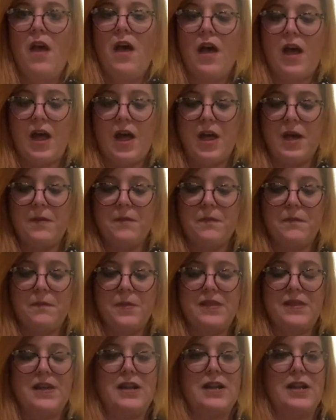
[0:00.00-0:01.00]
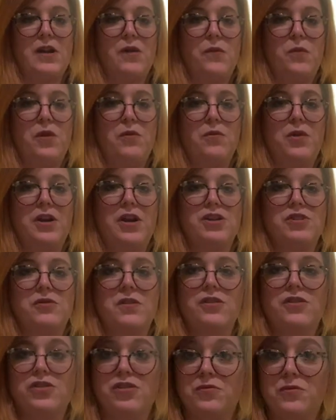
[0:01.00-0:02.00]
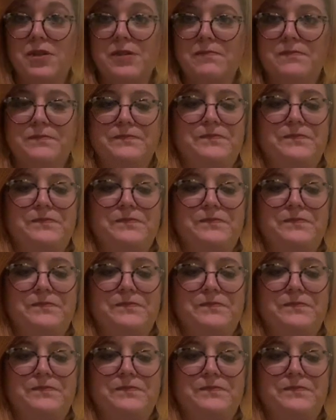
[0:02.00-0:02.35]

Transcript: but then we want to do a third one.